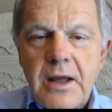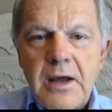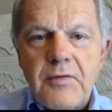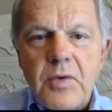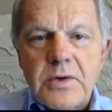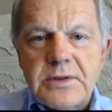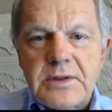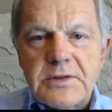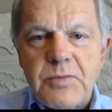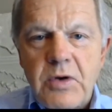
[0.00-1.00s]
Of course, at
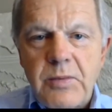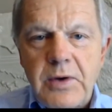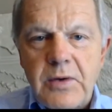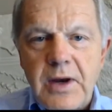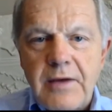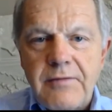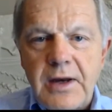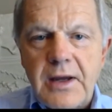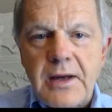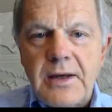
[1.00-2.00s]
this point, we don't have
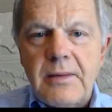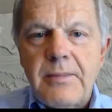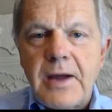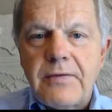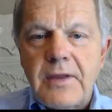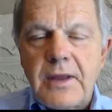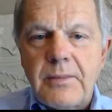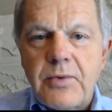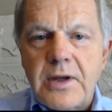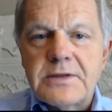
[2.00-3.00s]
any idea about the
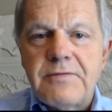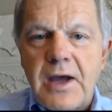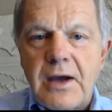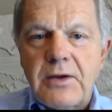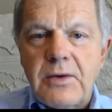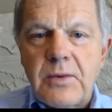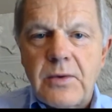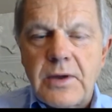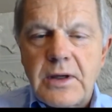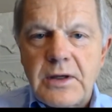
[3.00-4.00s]
appraised value
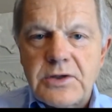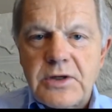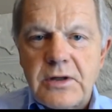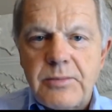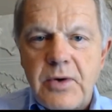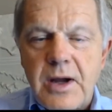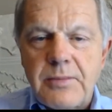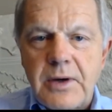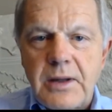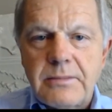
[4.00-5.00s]
or the condition of the
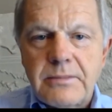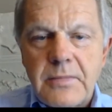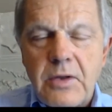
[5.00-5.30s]
property,